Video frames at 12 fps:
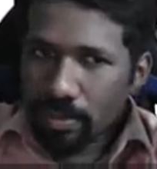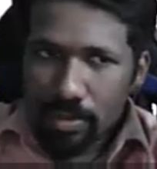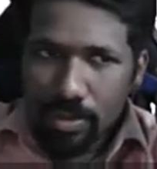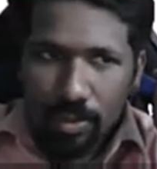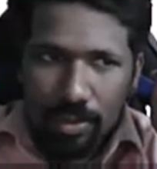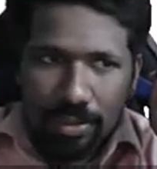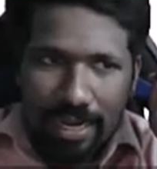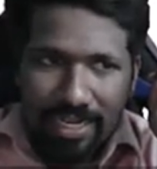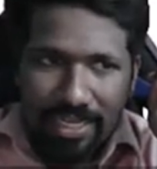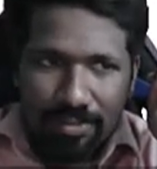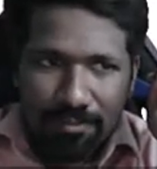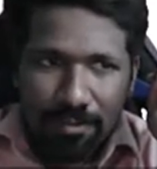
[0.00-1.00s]
So that
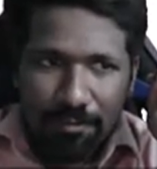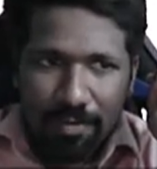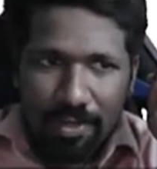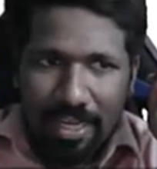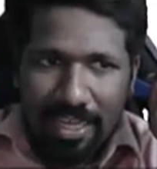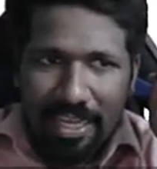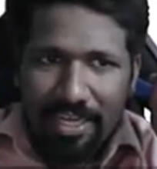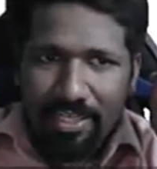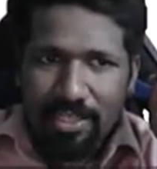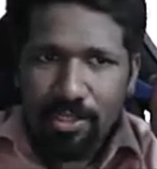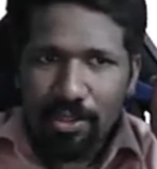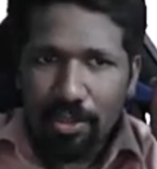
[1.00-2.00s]
is 15
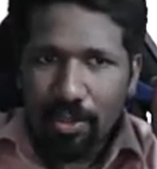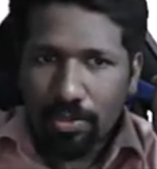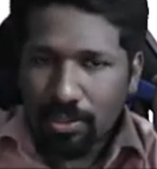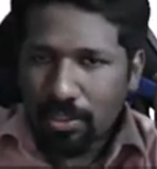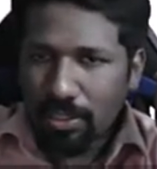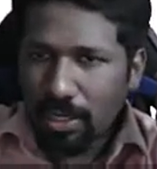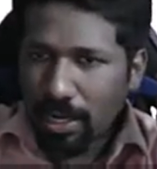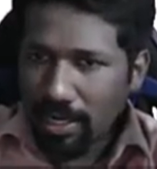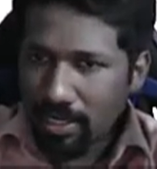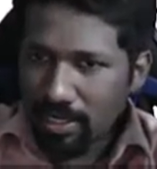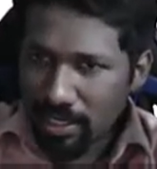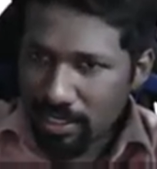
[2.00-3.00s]
zeros in the
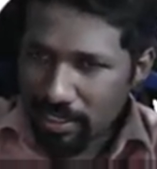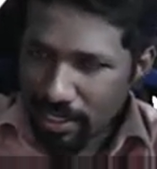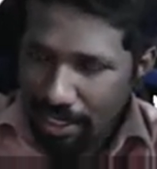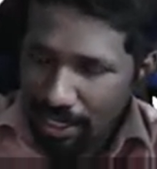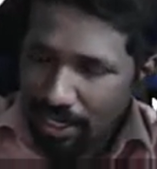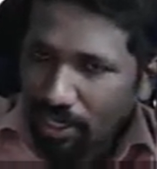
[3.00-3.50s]
right hand side.